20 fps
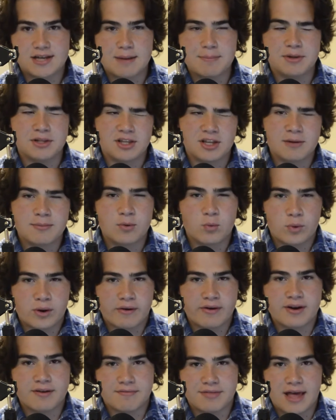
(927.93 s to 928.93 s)
I'm a little bit
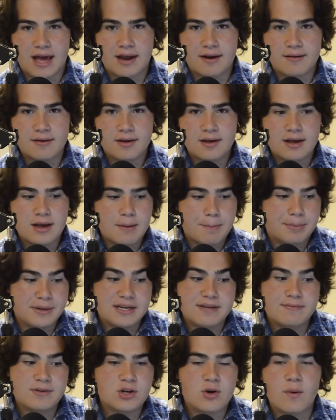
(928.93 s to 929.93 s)
wary of that. But
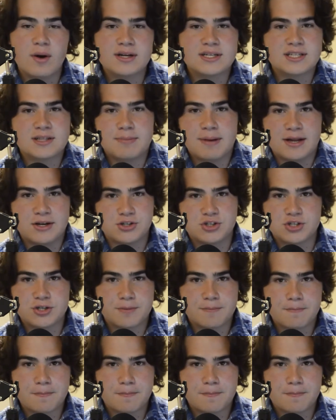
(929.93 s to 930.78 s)
even go onto the bench.